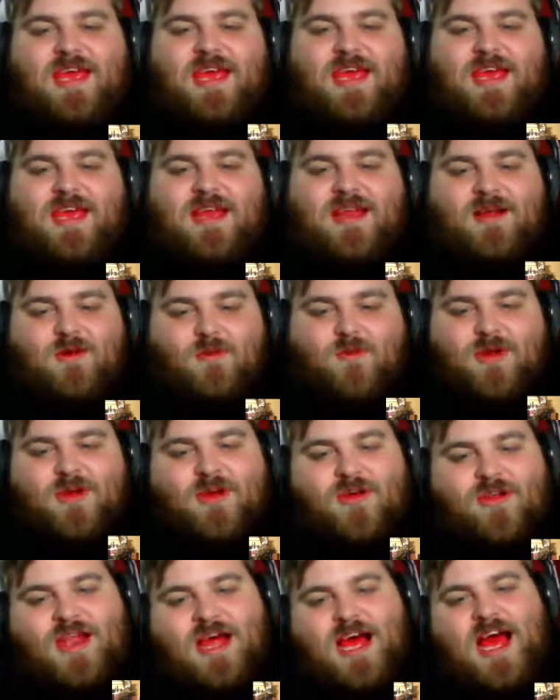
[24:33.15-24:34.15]
in a
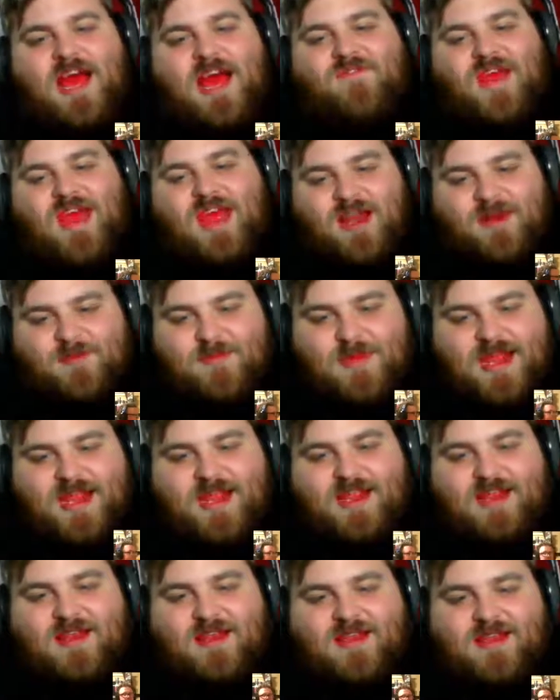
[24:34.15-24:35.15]
real life
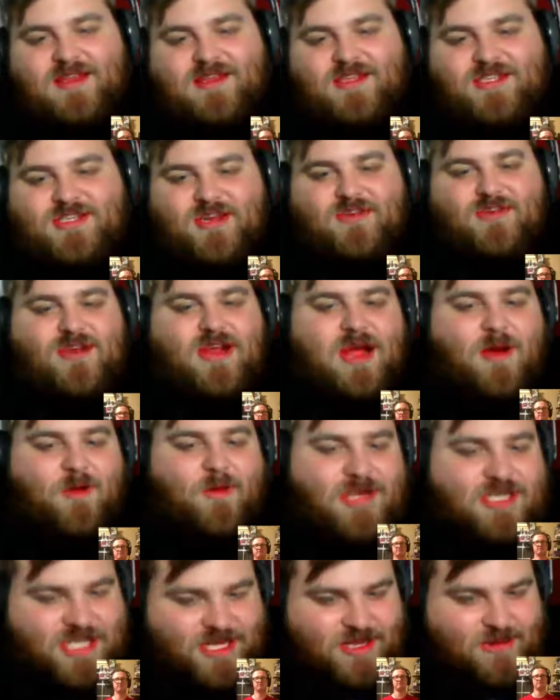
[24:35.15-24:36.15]
animated Joker. I
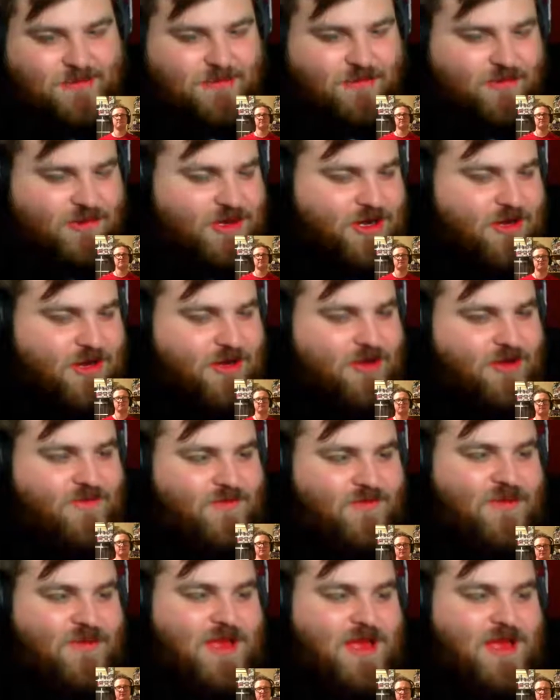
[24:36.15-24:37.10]
wish he could pull it off.